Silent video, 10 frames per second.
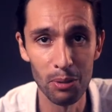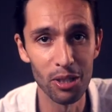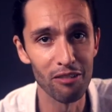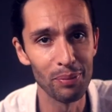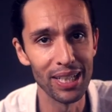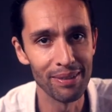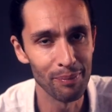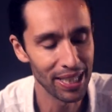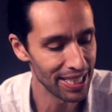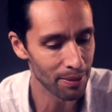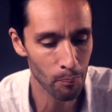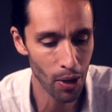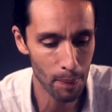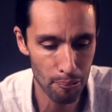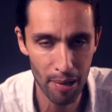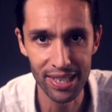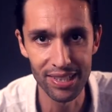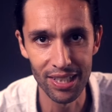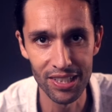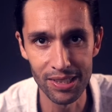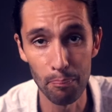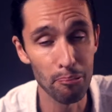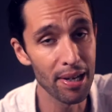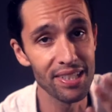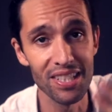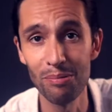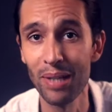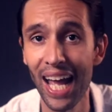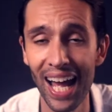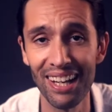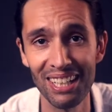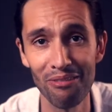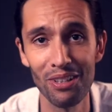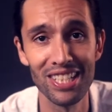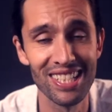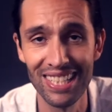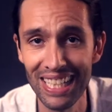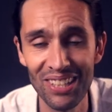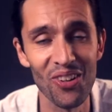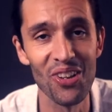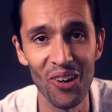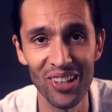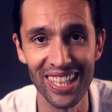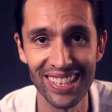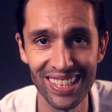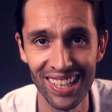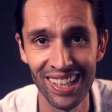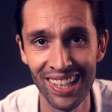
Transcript: We would have been eaten by predators, predators we hadn't even seen or noticed.